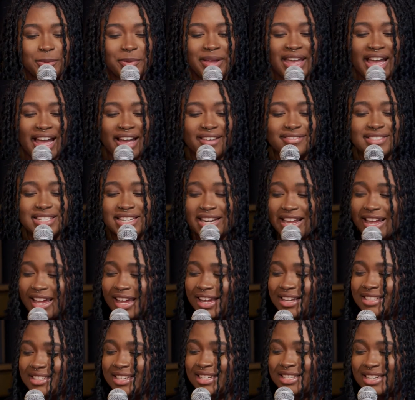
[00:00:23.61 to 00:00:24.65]
what we have
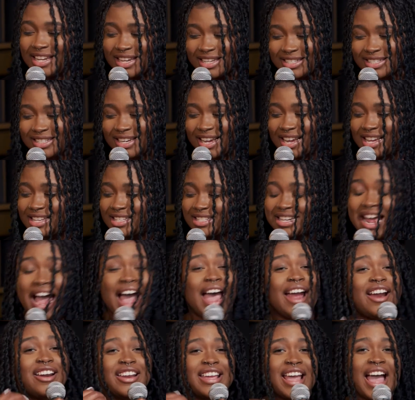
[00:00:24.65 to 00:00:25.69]
today to taste test.
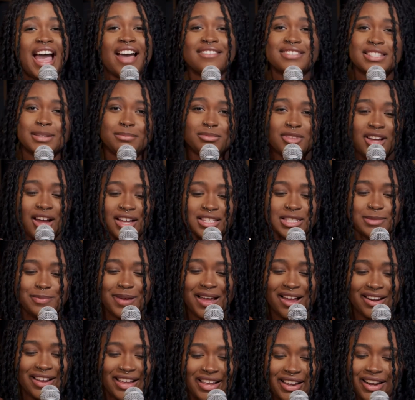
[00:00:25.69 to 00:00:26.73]
I already have some thoughts
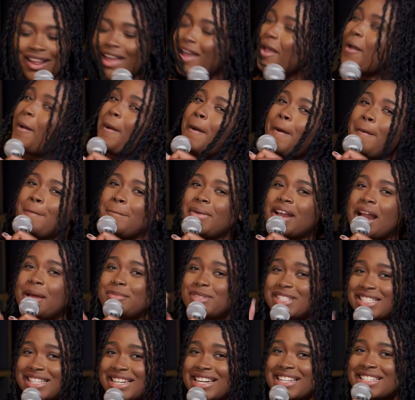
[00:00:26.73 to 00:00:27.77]
about it but
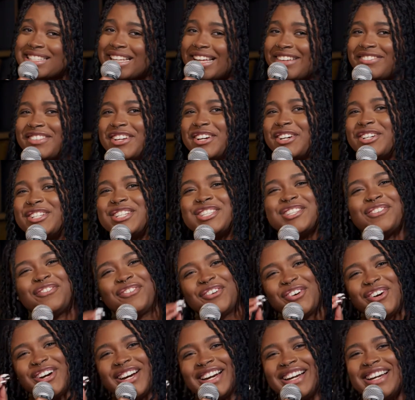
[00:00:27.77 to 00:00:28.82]
I'm just gonna save those
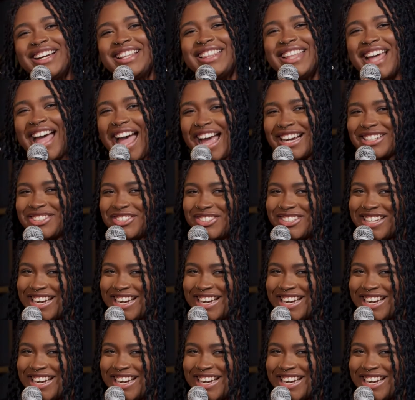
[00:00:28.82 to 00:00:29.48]
for the actual